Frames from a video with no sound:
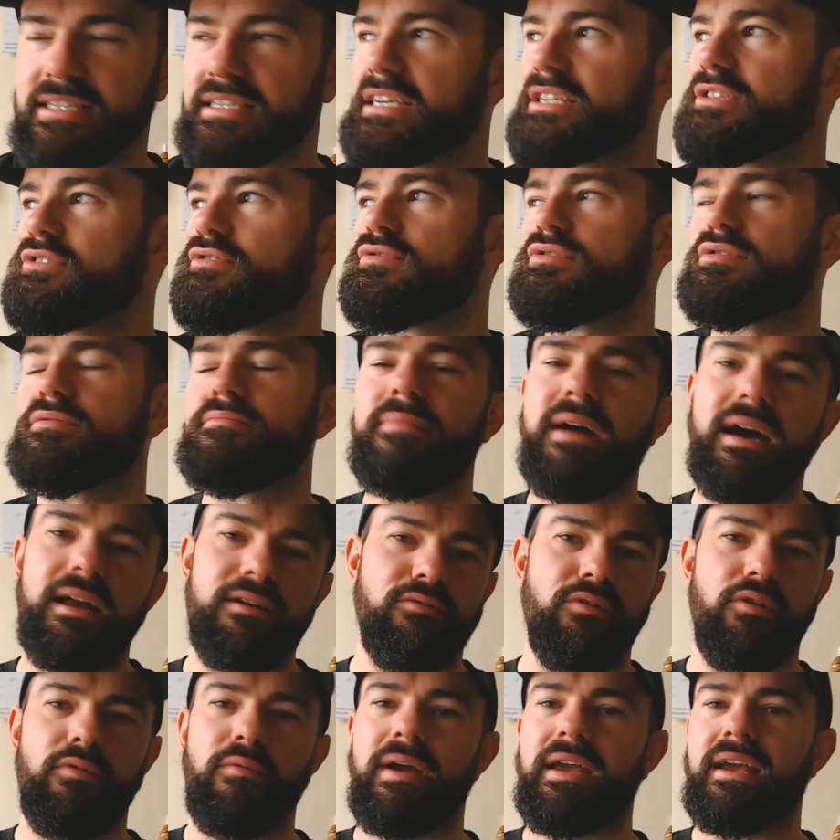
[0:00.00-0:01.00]
It doesn't matter
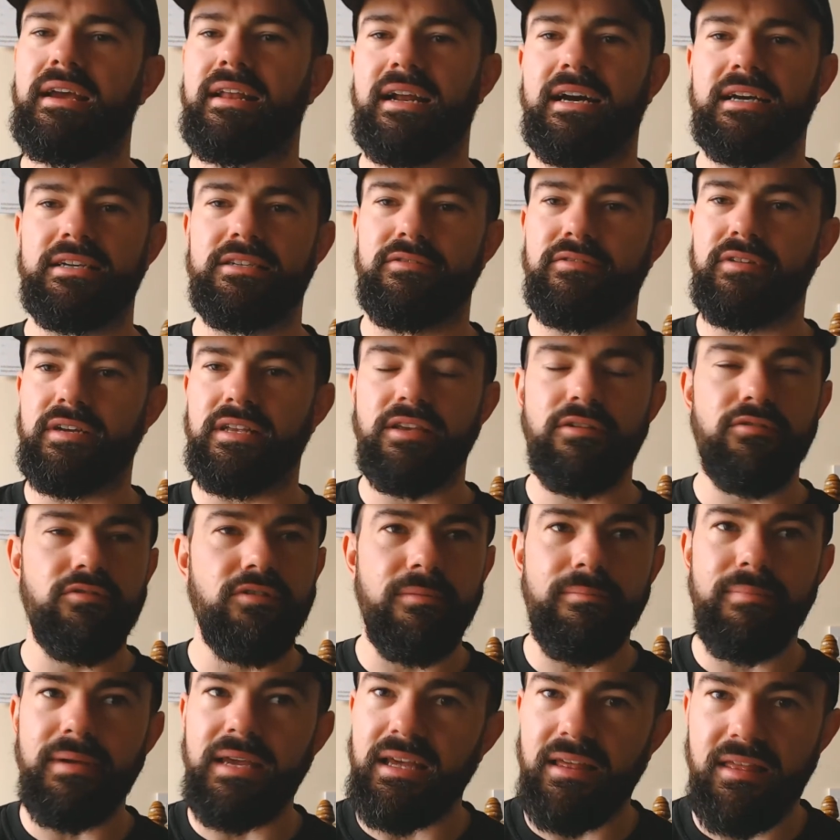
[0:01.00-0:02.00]
what weight class you're in. You can
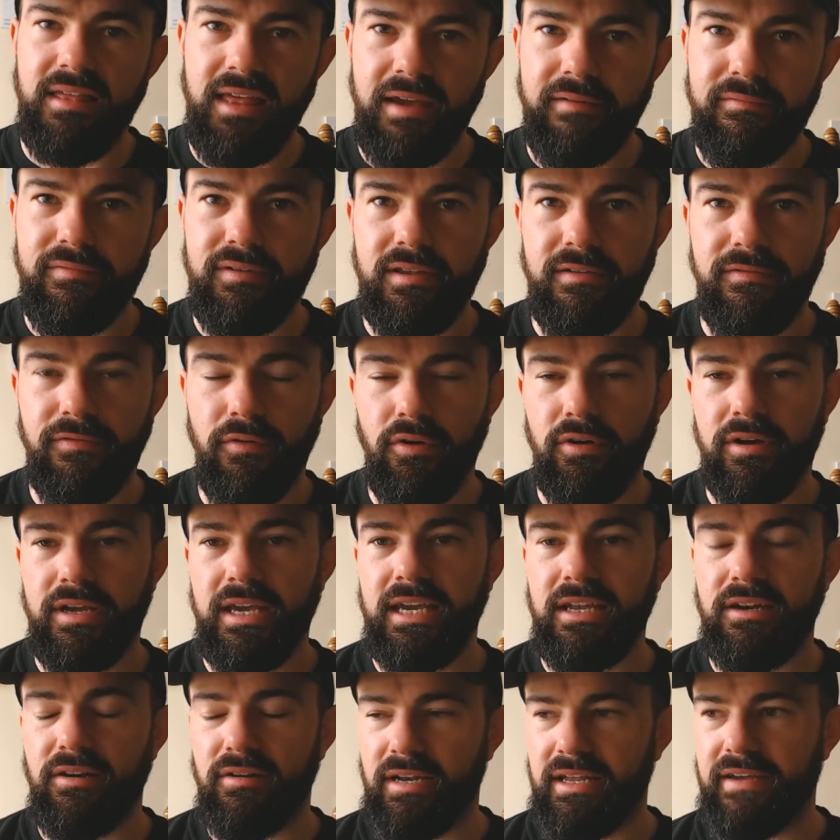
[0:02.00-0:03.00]
be a 74
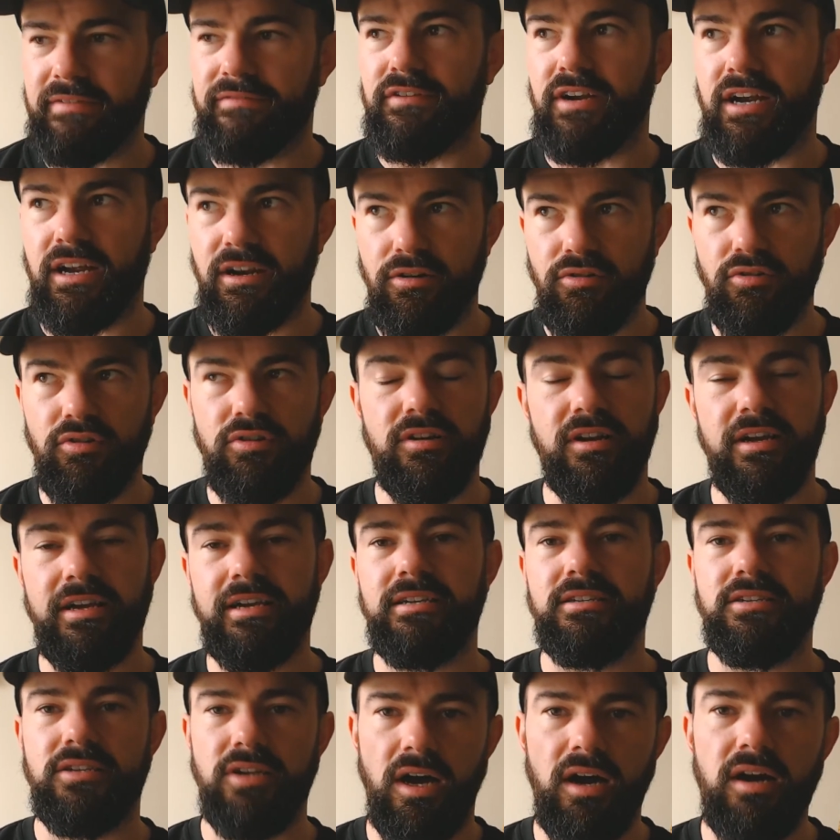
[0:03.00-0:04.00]
kilo lifter and look
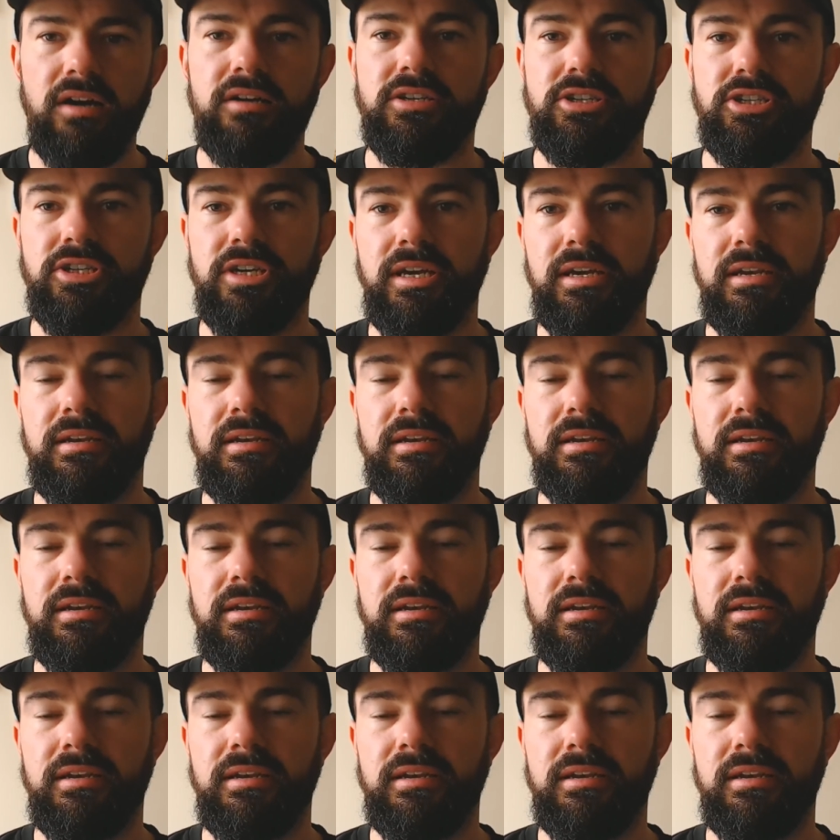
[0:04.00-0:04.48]
like dog shit,